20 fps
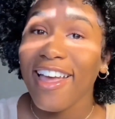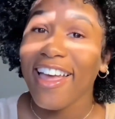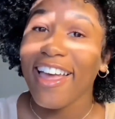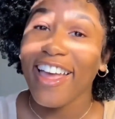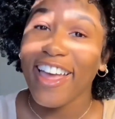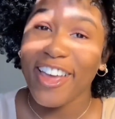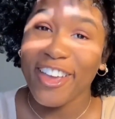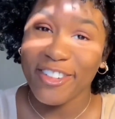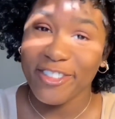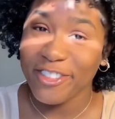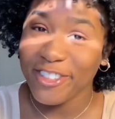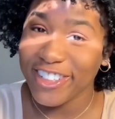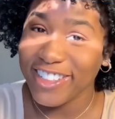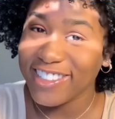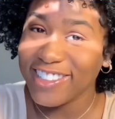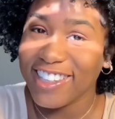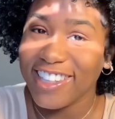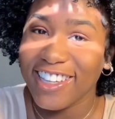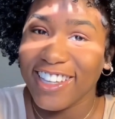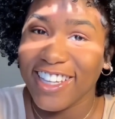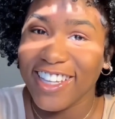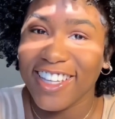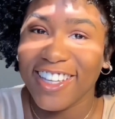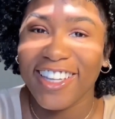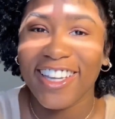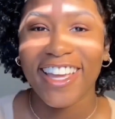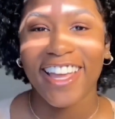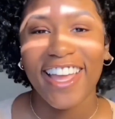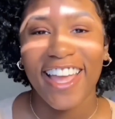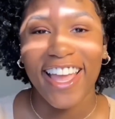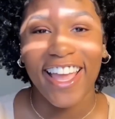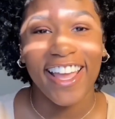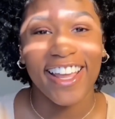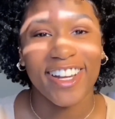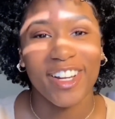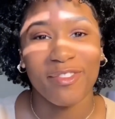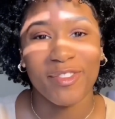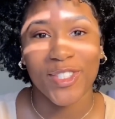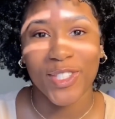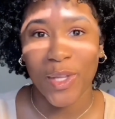everything. And
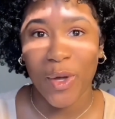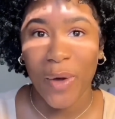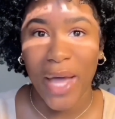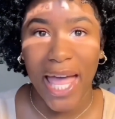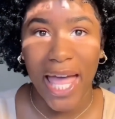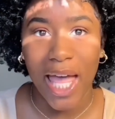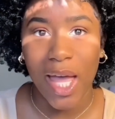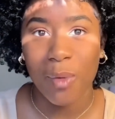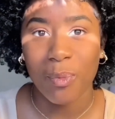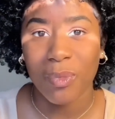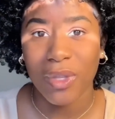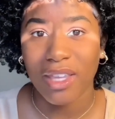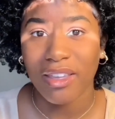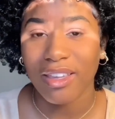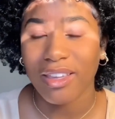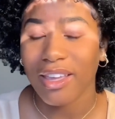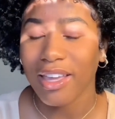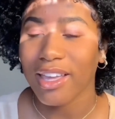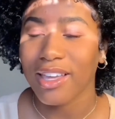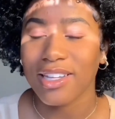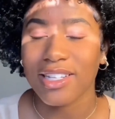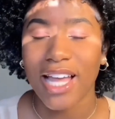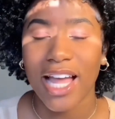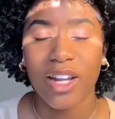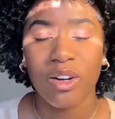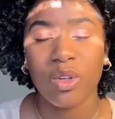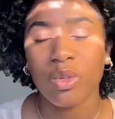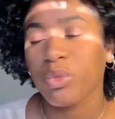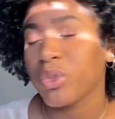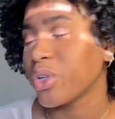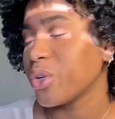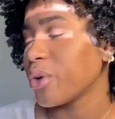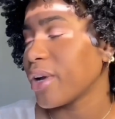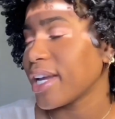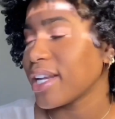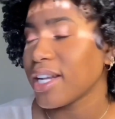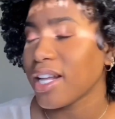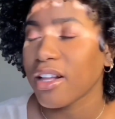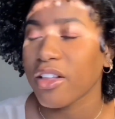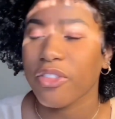I'm so happy and I don't regret
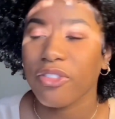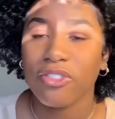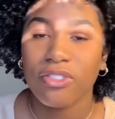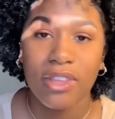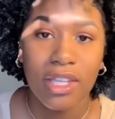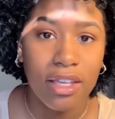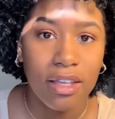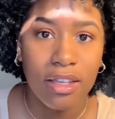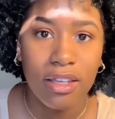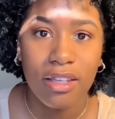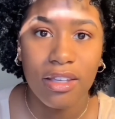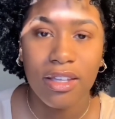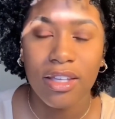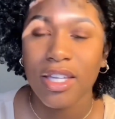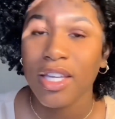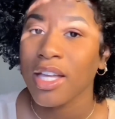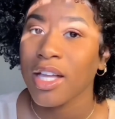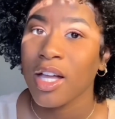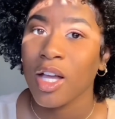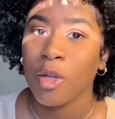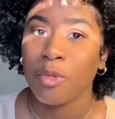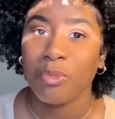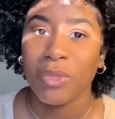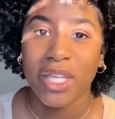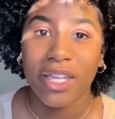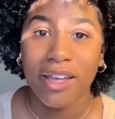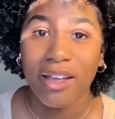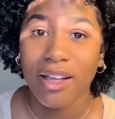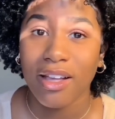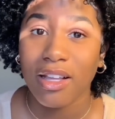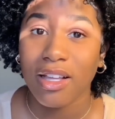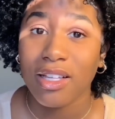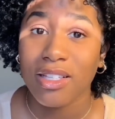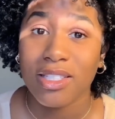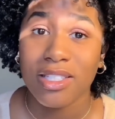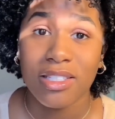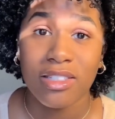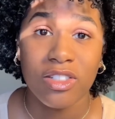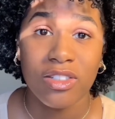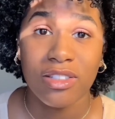a thing,
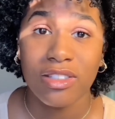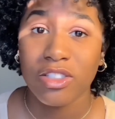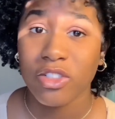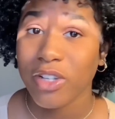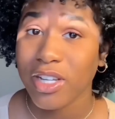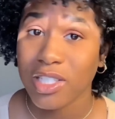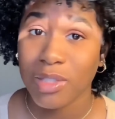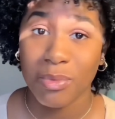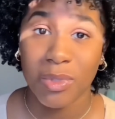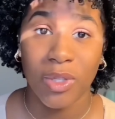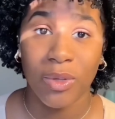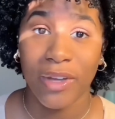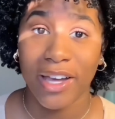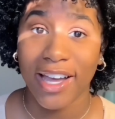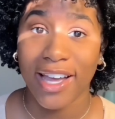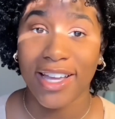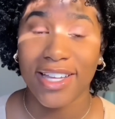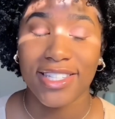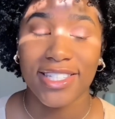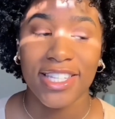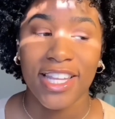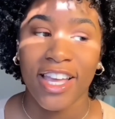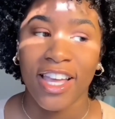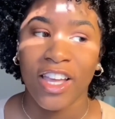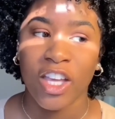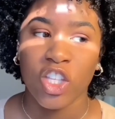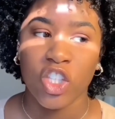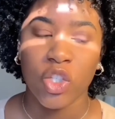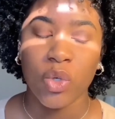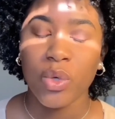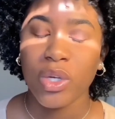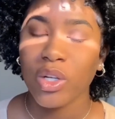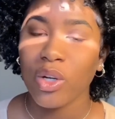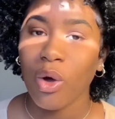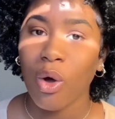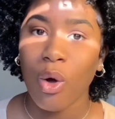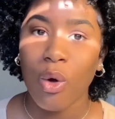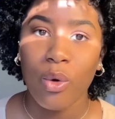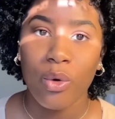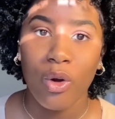because trust me you guys, you can
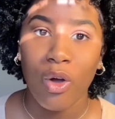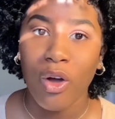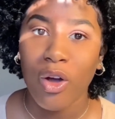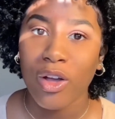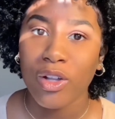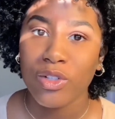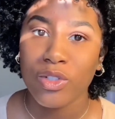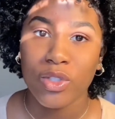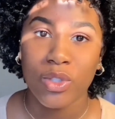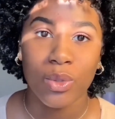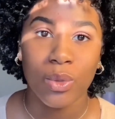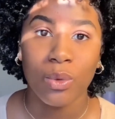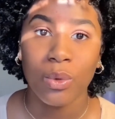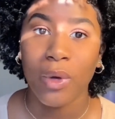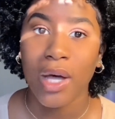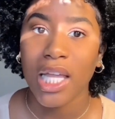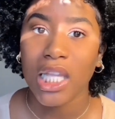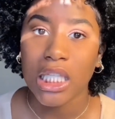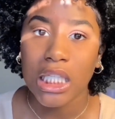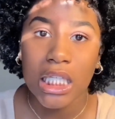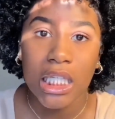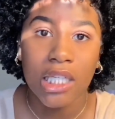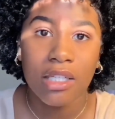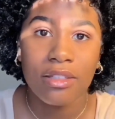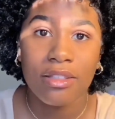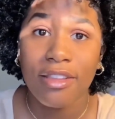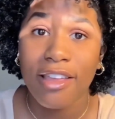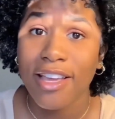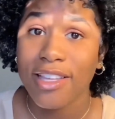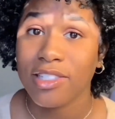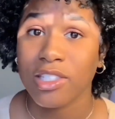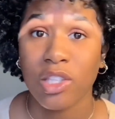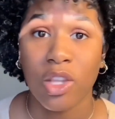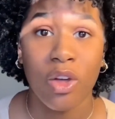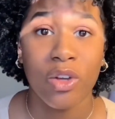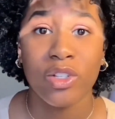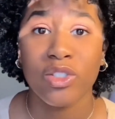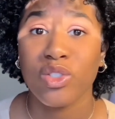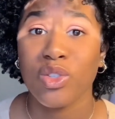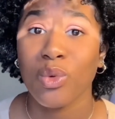hold on to length as
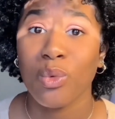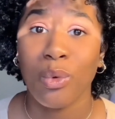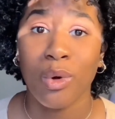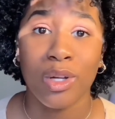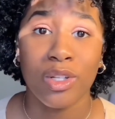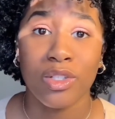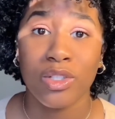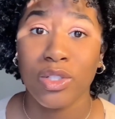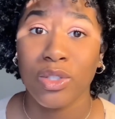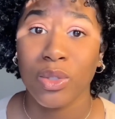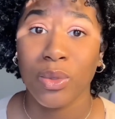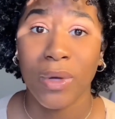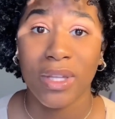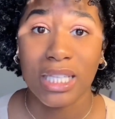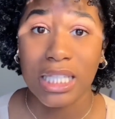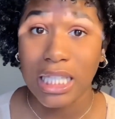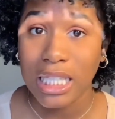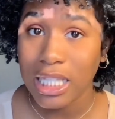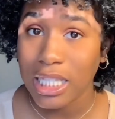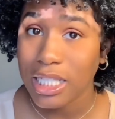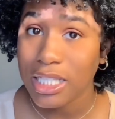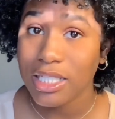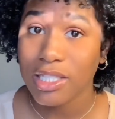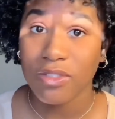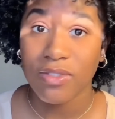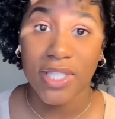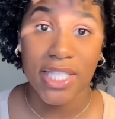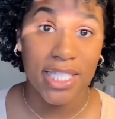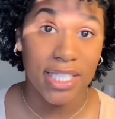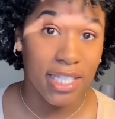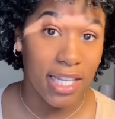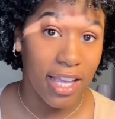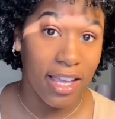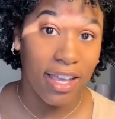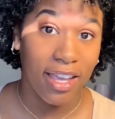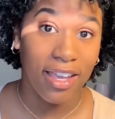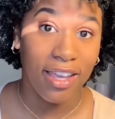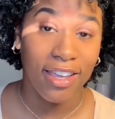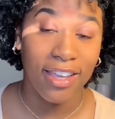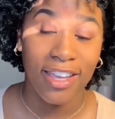long as you want to. At the end of the
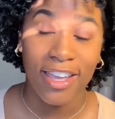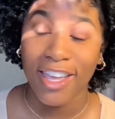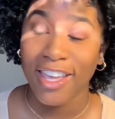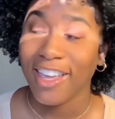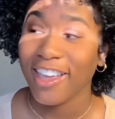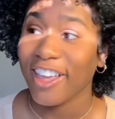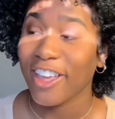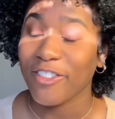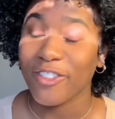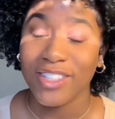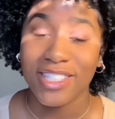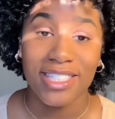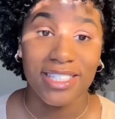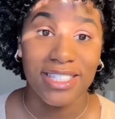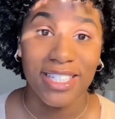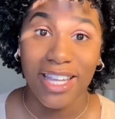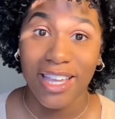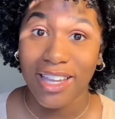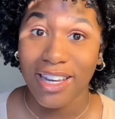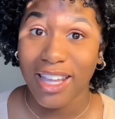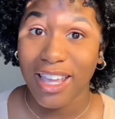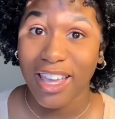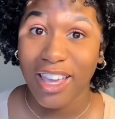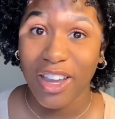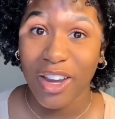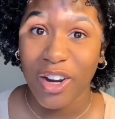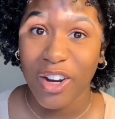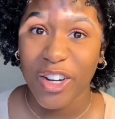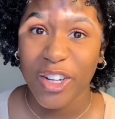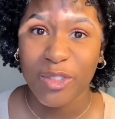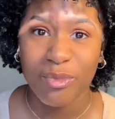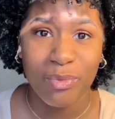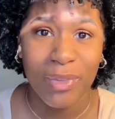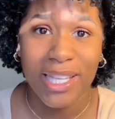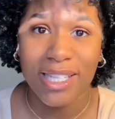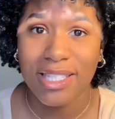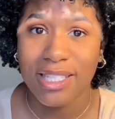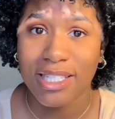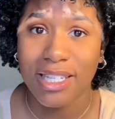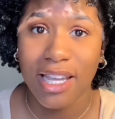day, if it's dead hair,
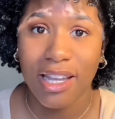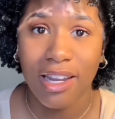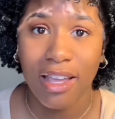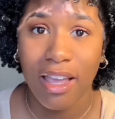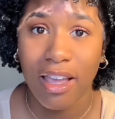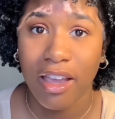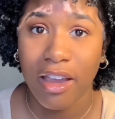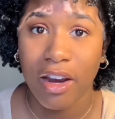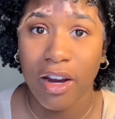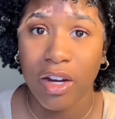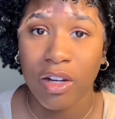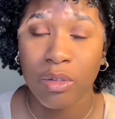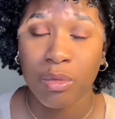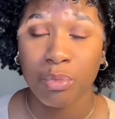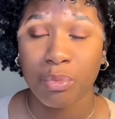it's dead hair.